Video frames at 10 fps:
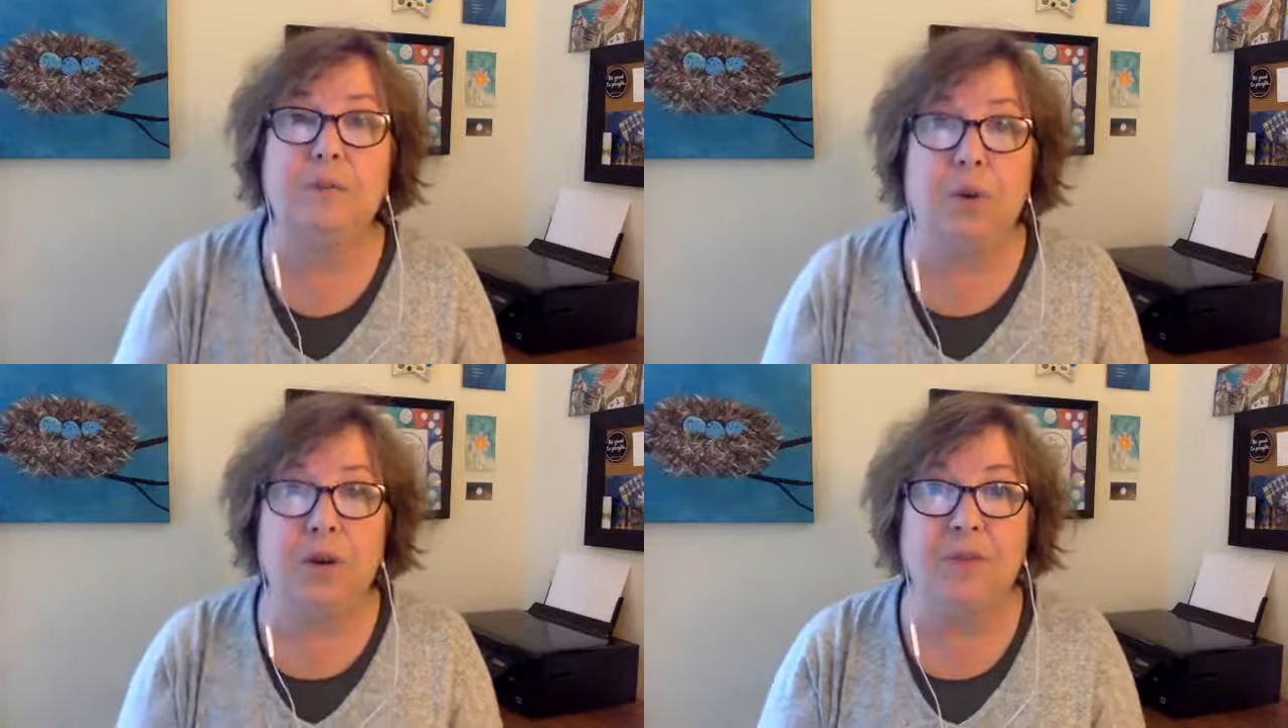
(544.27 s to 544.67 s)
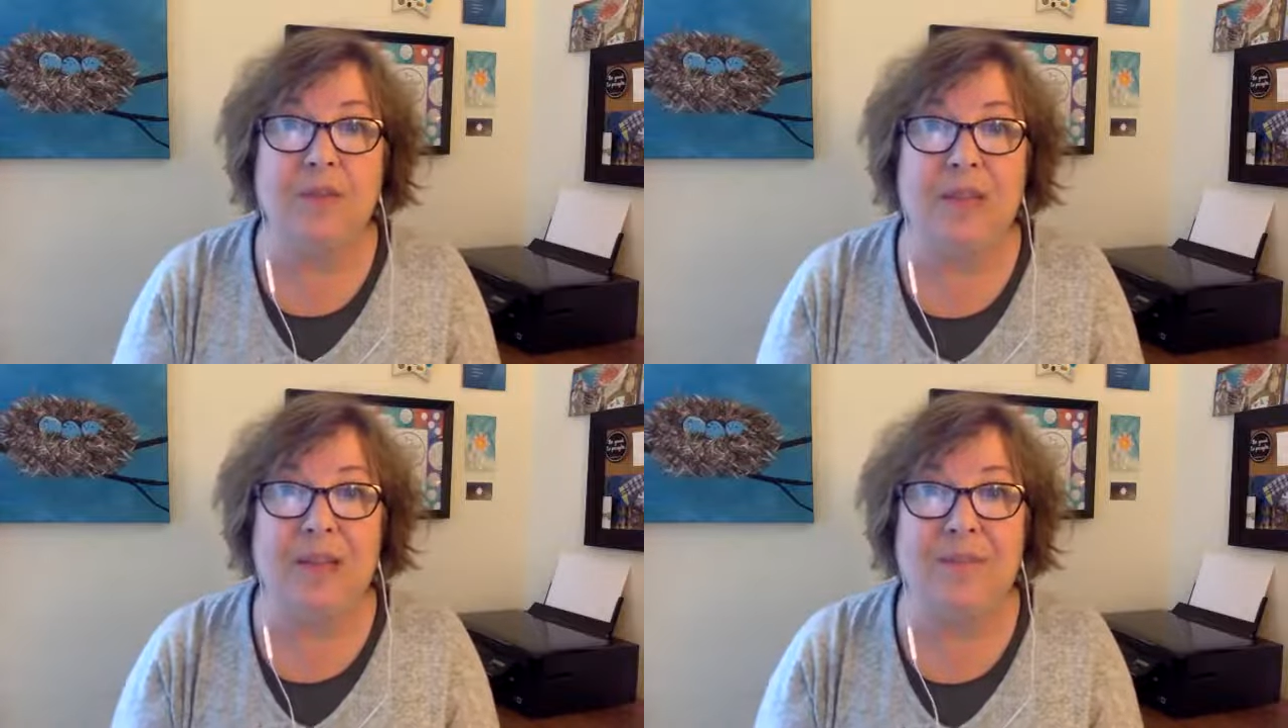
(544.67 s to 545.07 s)
more of
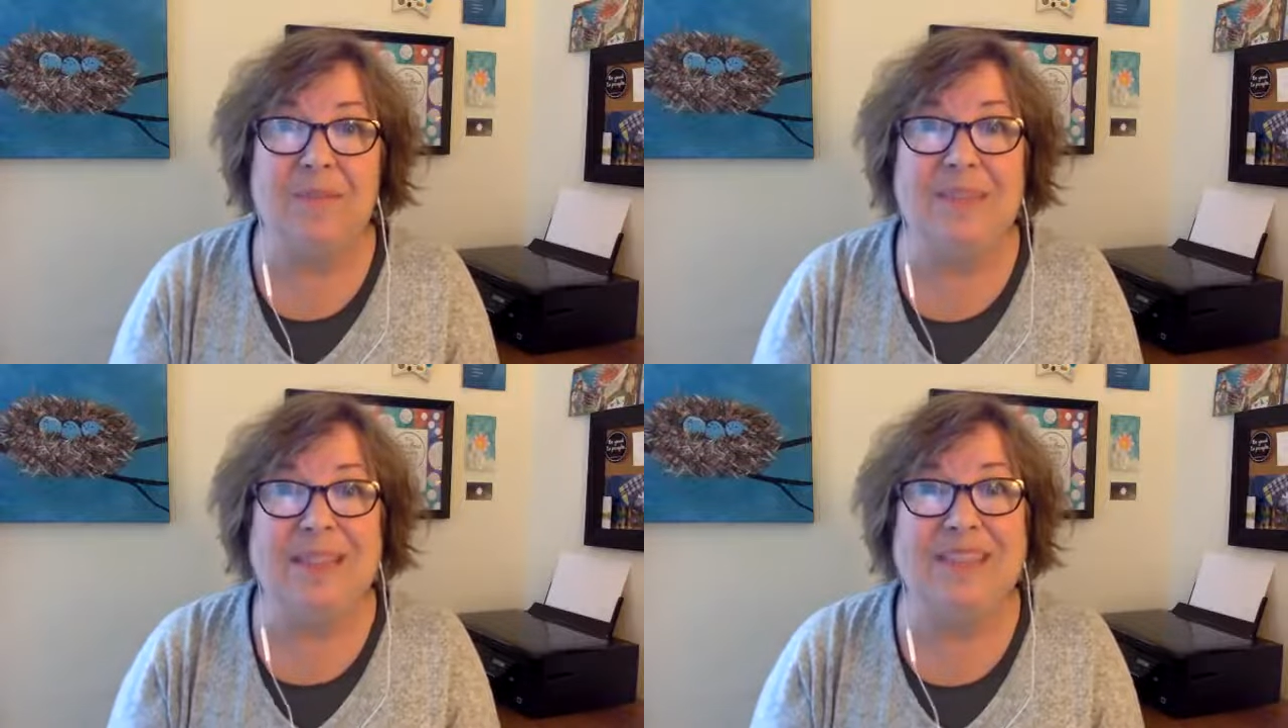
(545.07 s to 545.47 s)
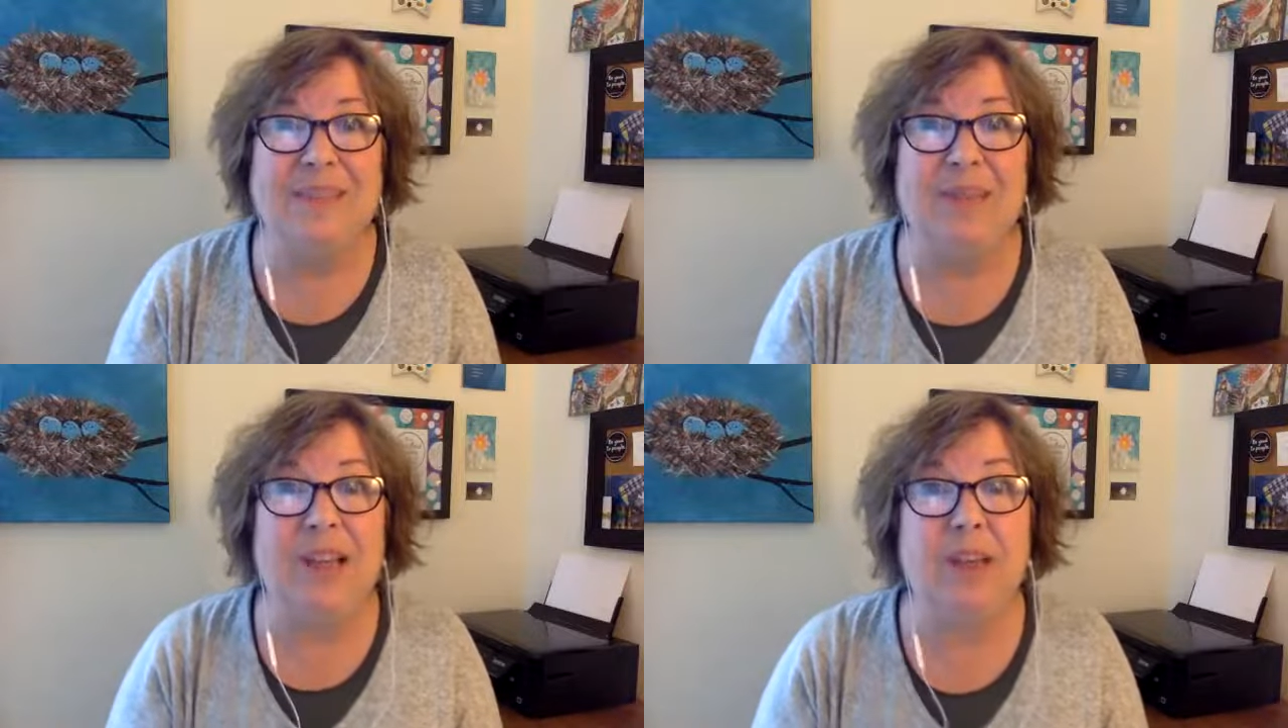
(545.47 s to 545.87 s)
them to
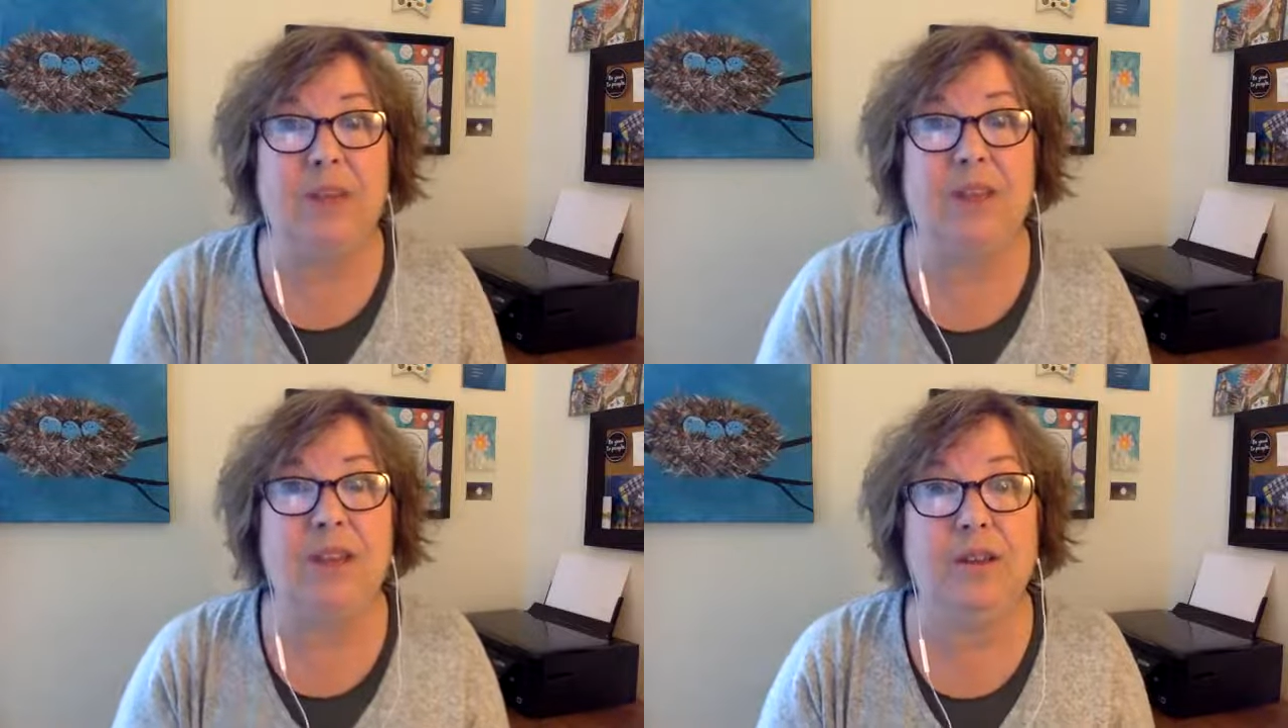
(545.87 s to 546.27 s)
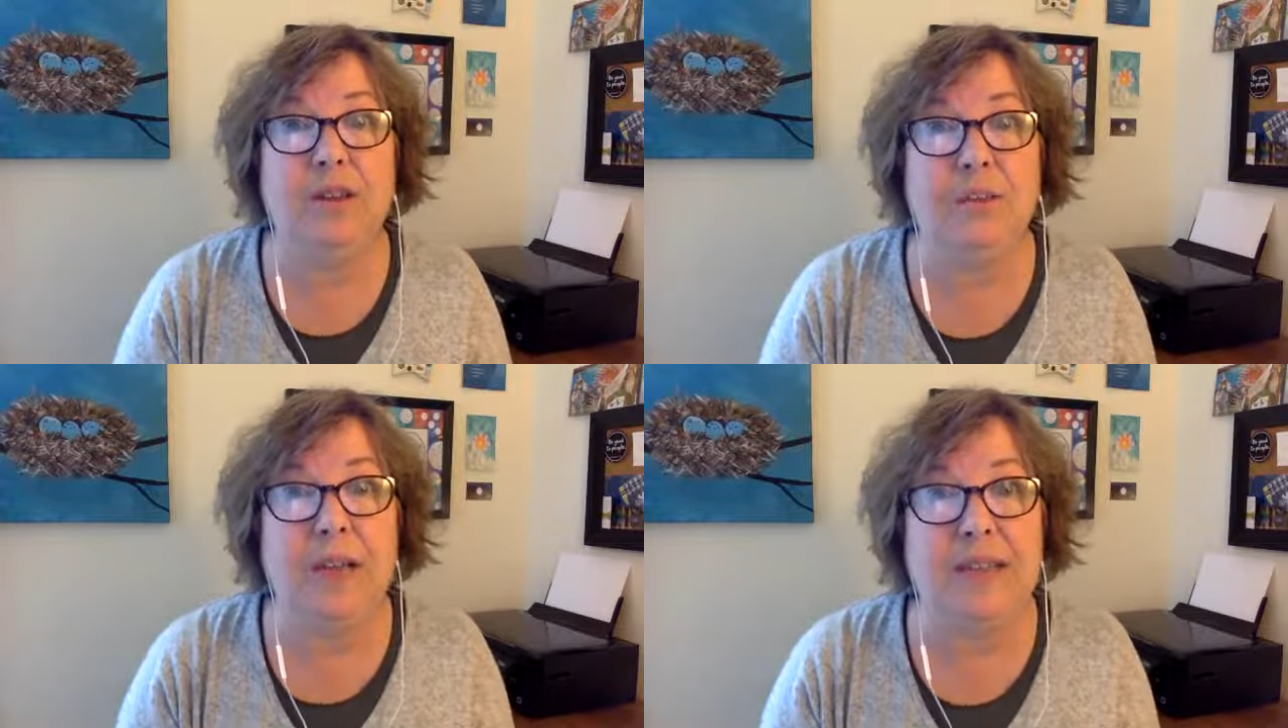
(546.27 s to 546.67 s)
becoming
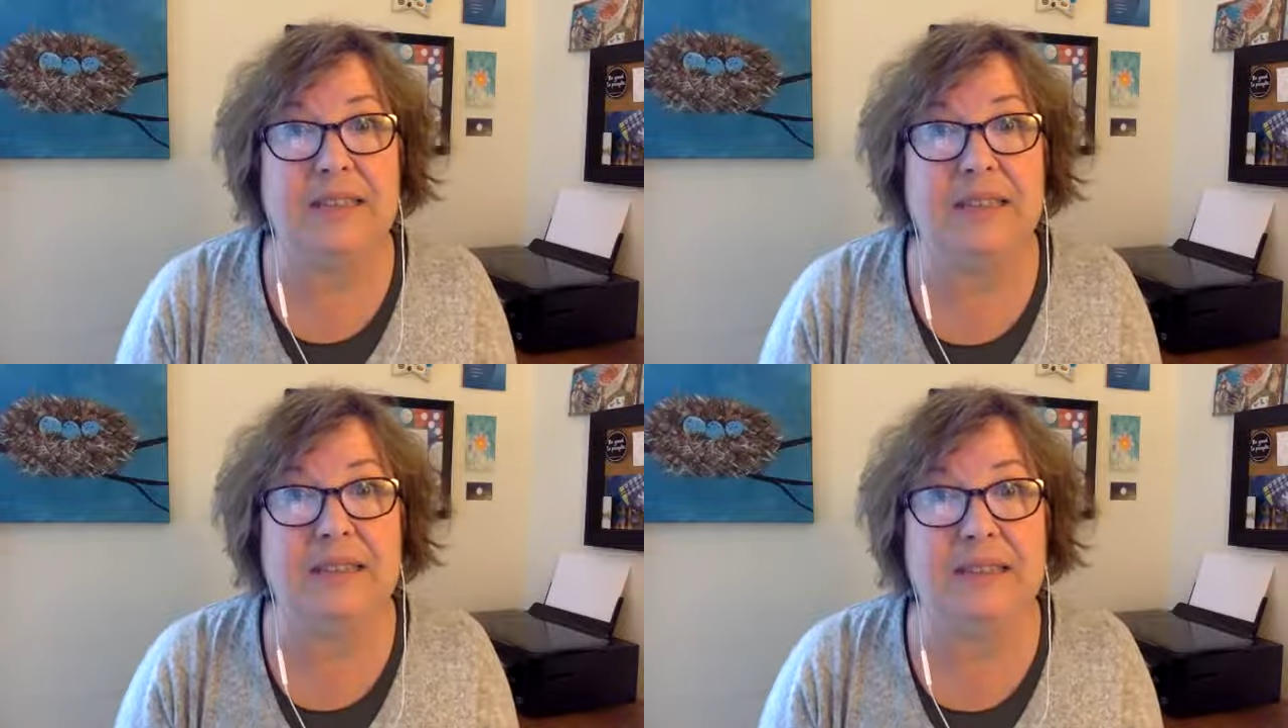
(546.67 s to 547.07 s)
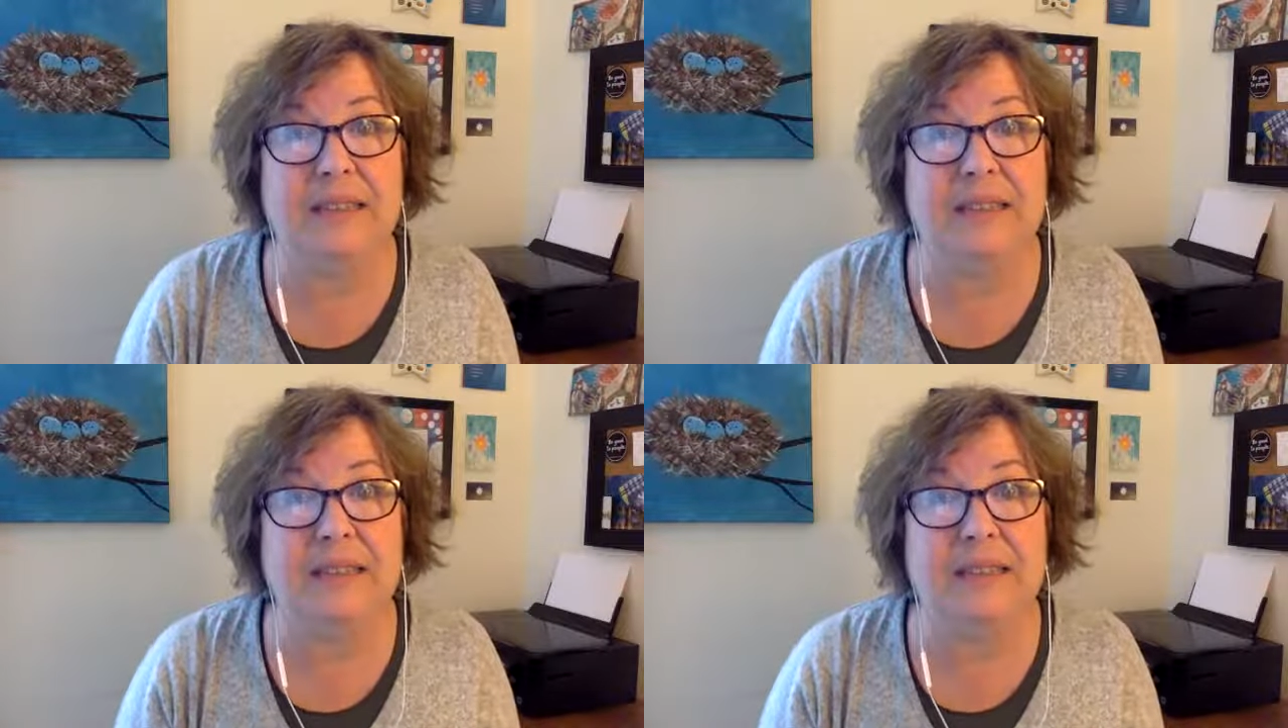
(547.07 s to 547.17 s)
your best